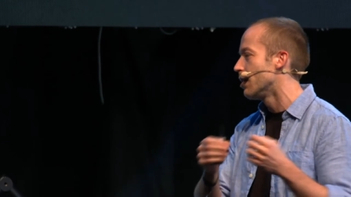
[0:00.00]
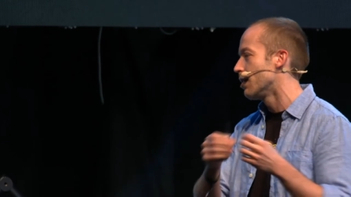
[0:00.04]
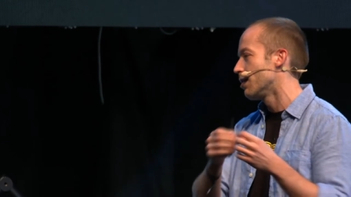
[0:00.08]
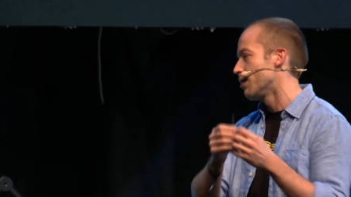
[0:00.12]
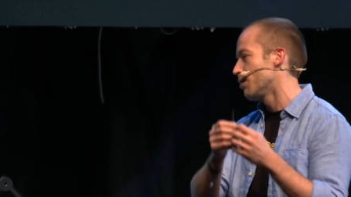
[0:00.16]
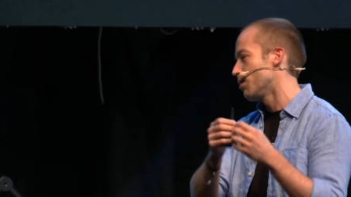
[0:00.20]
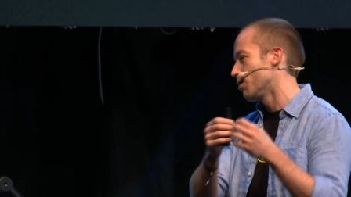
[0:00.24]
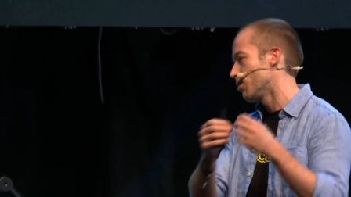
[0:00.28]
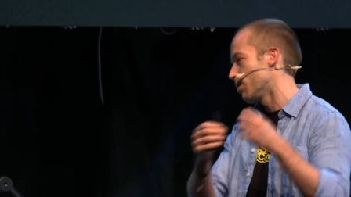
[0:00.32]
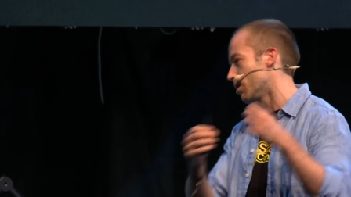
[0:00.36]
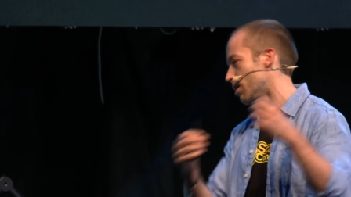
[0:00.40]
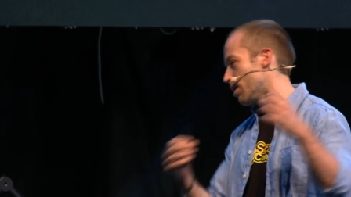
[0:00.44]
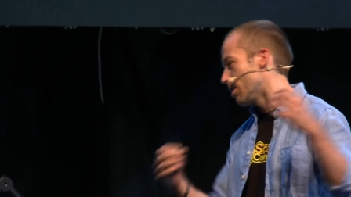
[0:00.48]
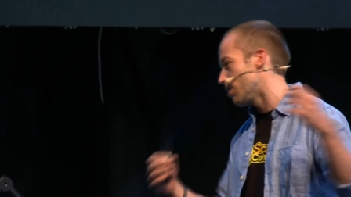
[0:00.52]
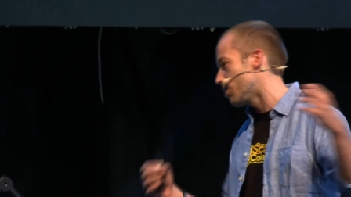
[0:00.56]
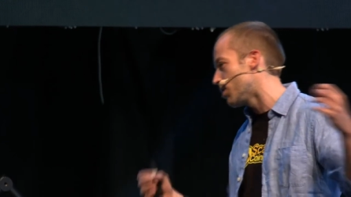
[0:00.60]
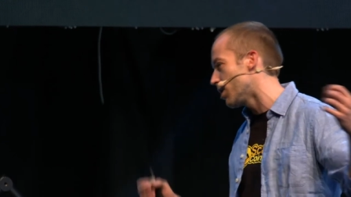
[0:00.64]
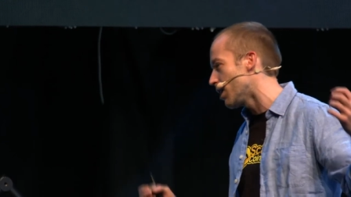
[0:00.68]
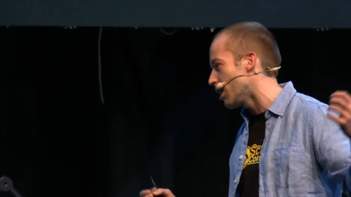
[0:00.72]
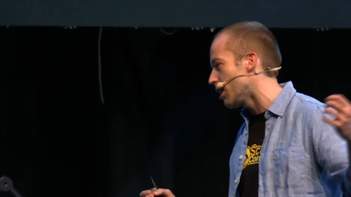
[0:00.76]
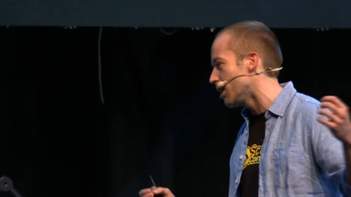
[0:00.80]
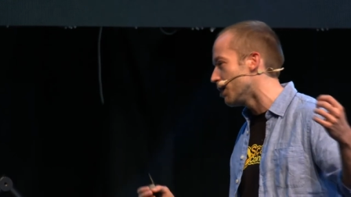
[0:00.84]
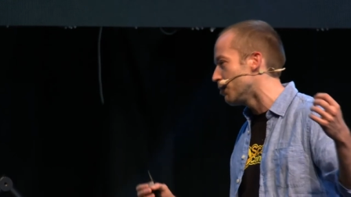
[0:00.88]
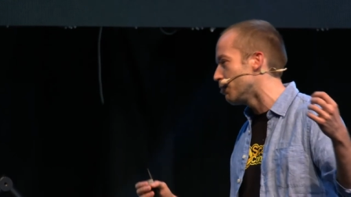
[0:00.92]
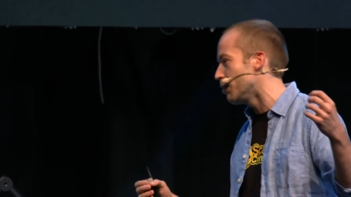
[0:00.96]
the
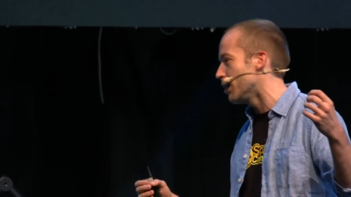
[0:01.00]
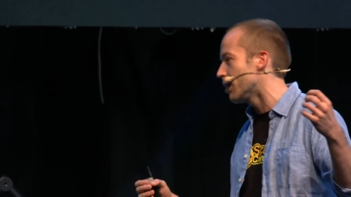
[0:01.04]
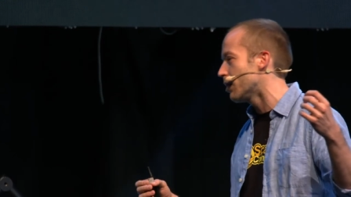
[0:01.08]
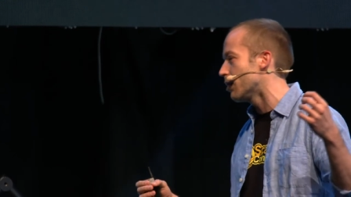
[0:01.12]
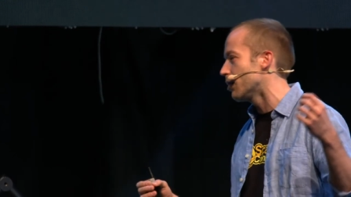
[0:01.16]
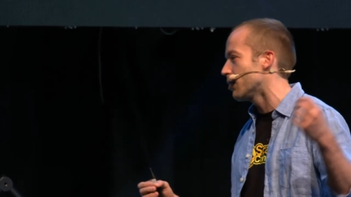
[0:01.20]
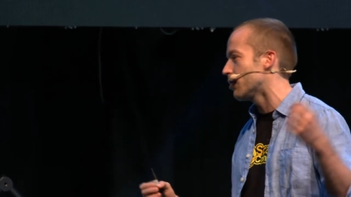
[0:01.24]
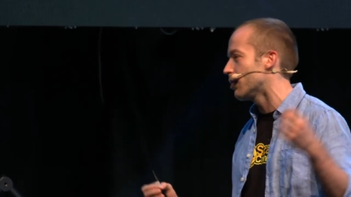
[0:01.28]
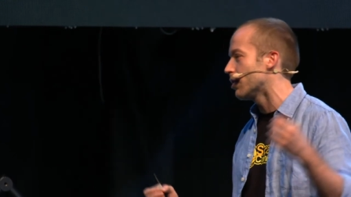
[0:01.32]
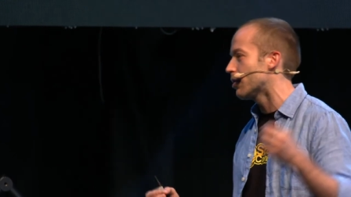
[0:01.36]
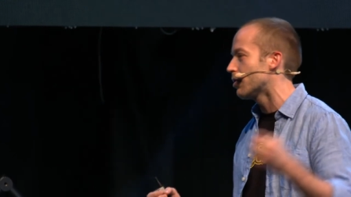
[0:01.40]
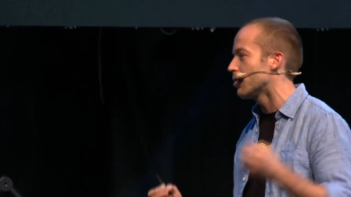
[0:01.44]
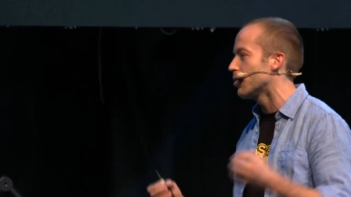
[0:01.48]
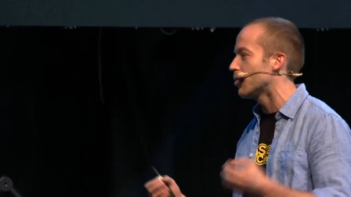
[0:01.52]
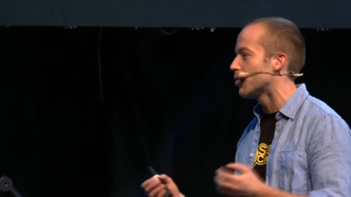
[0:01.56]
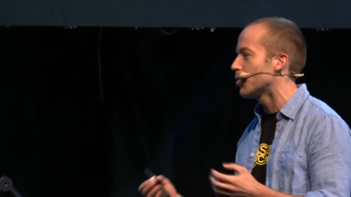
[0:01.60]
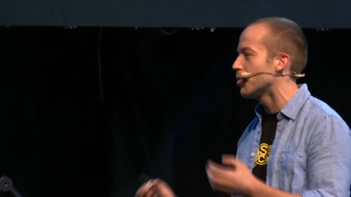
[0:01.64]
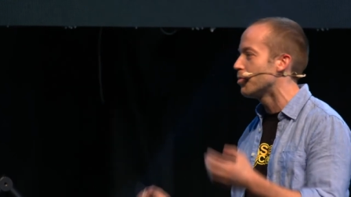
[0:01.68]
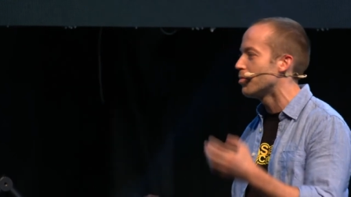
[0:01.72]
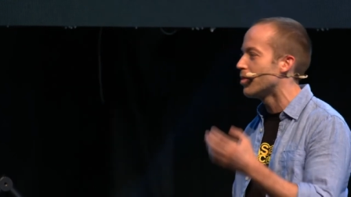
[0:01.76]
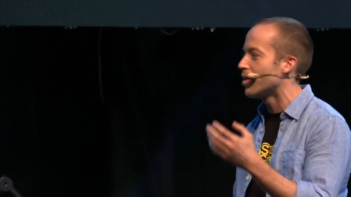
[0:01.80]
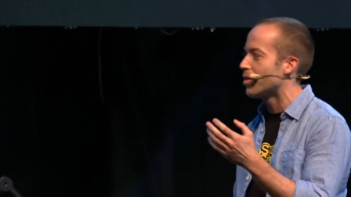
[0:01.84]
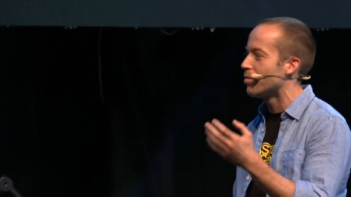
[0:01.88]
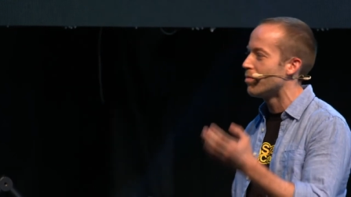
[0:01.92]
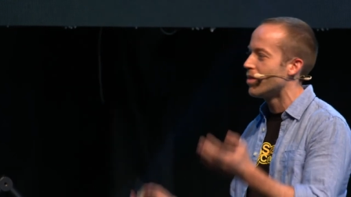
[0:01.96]
chain, because the
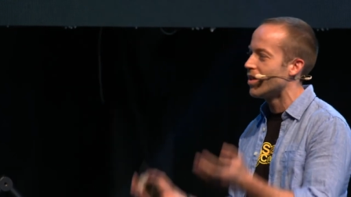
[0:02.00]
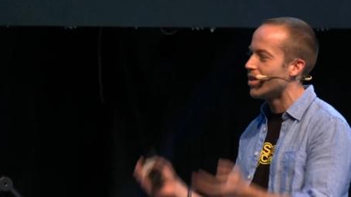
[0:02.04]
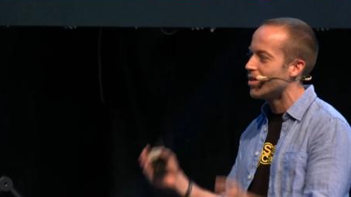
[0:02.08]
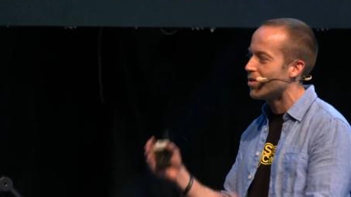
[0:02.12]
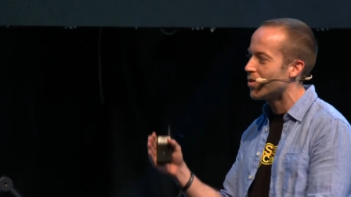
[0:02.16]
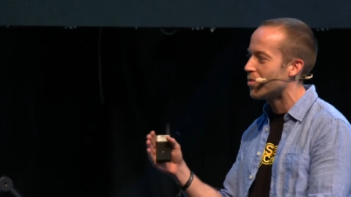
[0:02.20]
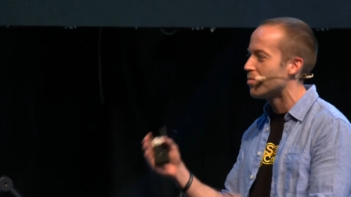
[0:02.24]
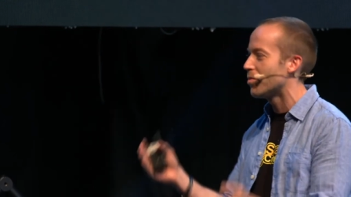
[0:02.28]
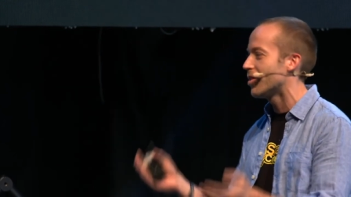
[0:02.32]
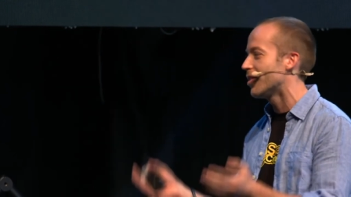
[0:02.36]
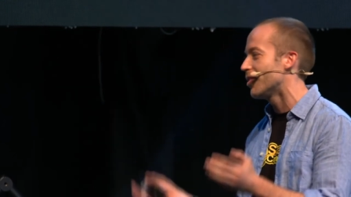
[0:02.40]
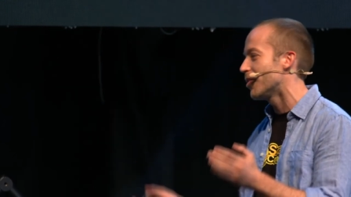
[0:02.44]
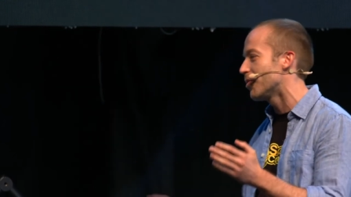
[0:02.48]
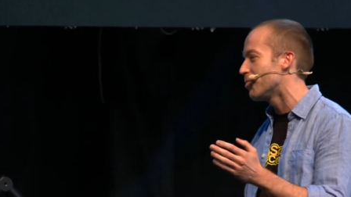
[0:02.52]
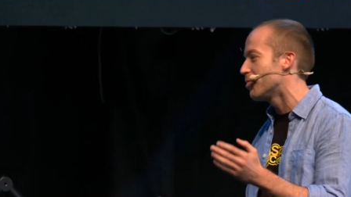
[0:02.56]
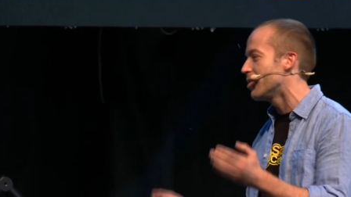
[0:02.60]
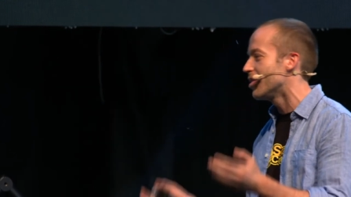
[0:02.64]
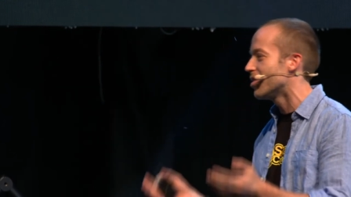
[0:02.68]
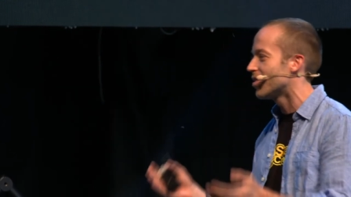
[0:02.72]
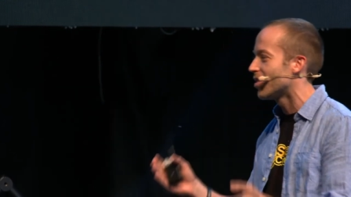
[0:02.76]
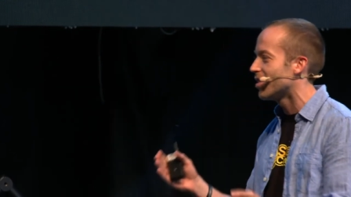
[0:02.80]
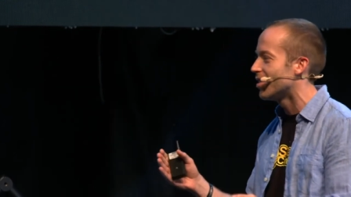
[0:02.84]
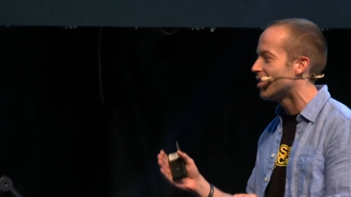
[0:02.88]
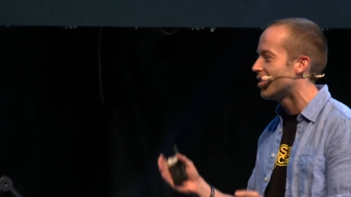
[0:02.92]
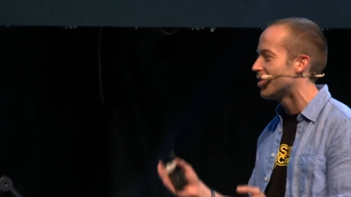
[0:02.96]
consumer may or may not be
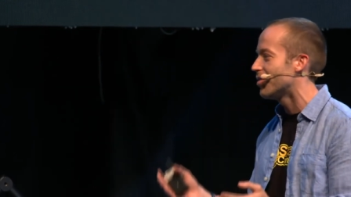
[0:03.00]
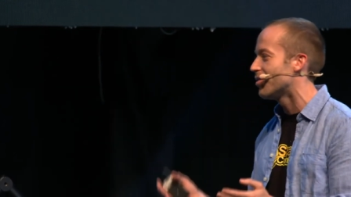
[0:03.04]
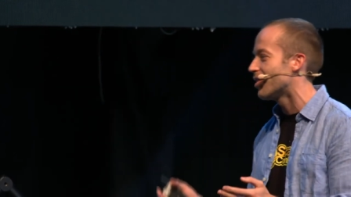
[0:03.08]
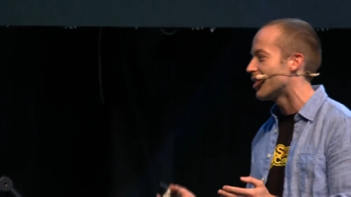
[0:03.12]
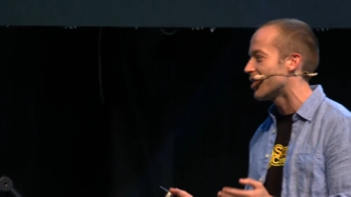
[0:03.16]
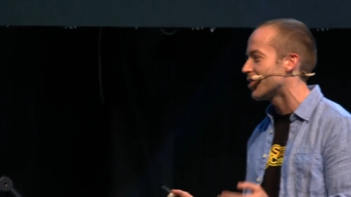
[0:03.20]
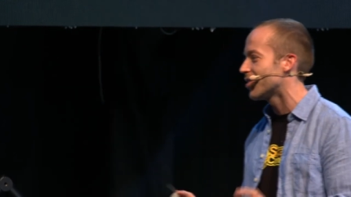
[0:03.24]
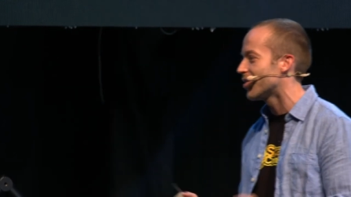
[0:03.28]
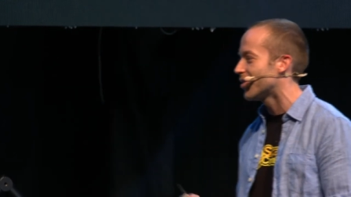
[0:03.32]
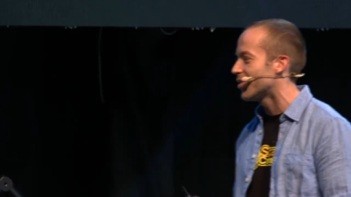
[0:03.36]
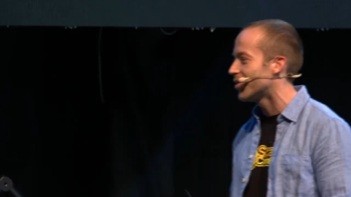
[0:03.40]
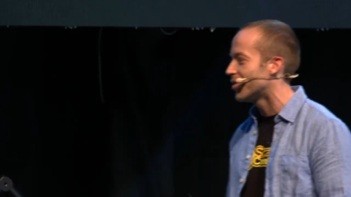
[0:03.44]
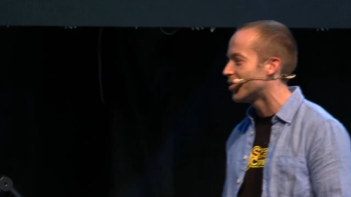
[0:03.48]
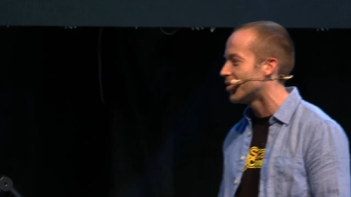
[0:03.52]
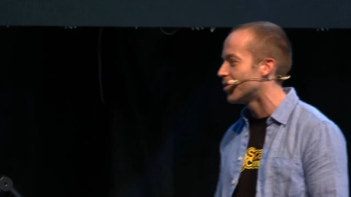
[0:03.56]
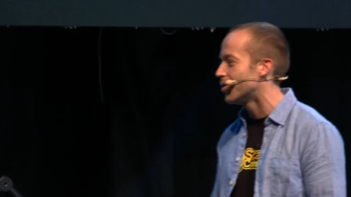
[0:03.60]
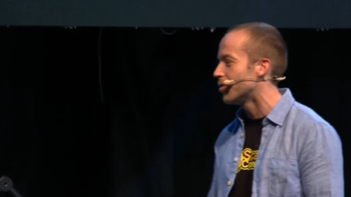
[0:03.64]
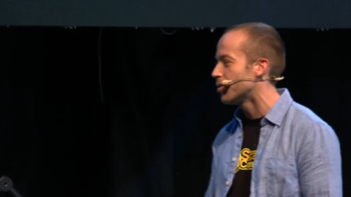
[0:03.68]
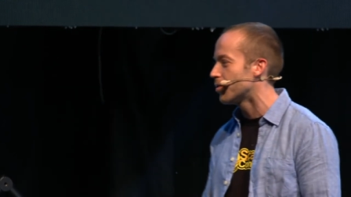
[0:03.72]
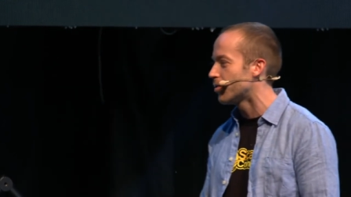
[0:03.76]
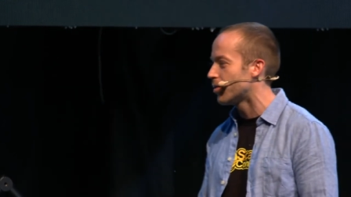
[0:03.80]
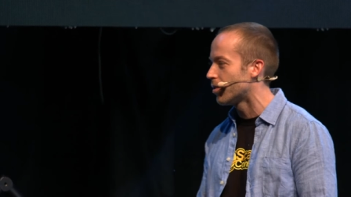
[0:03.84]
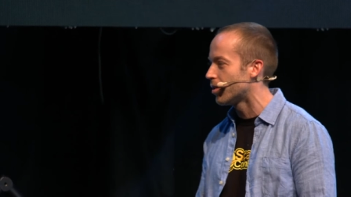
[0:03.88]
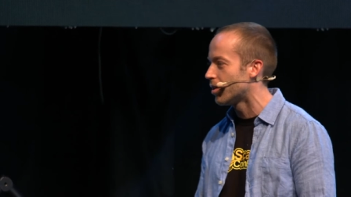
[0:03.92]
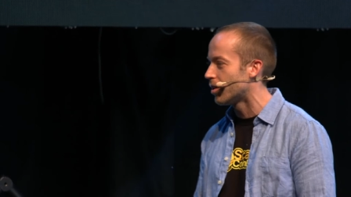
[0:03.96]
incentivized to
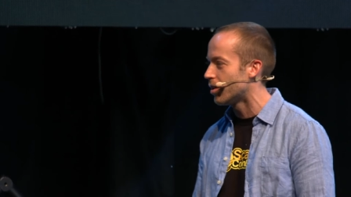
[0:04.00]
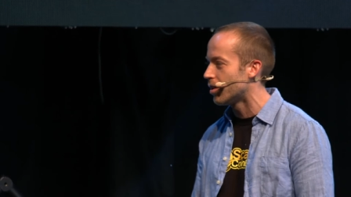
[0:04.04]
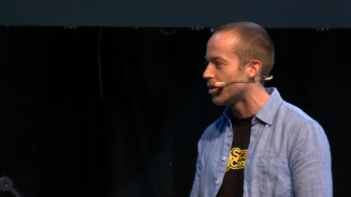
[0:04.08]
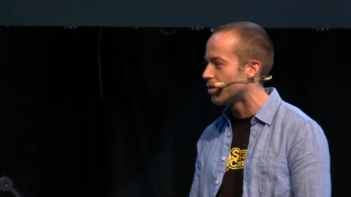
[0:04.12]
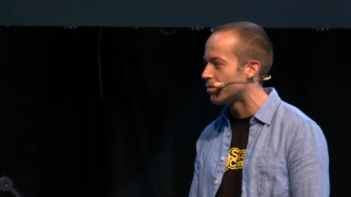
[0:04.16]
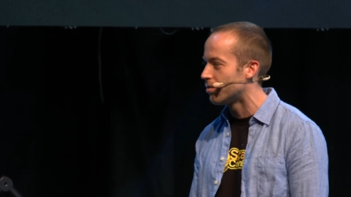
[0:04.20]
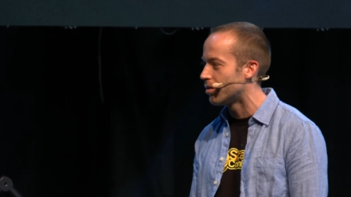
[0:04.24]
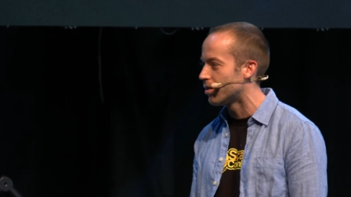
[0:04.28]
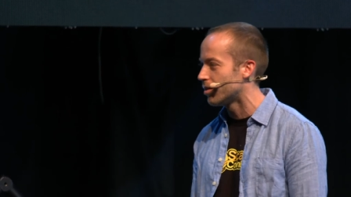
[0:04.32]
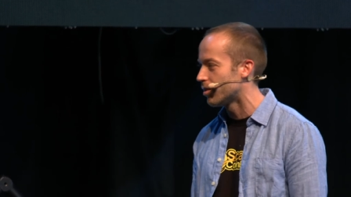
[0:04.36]
look for the real one.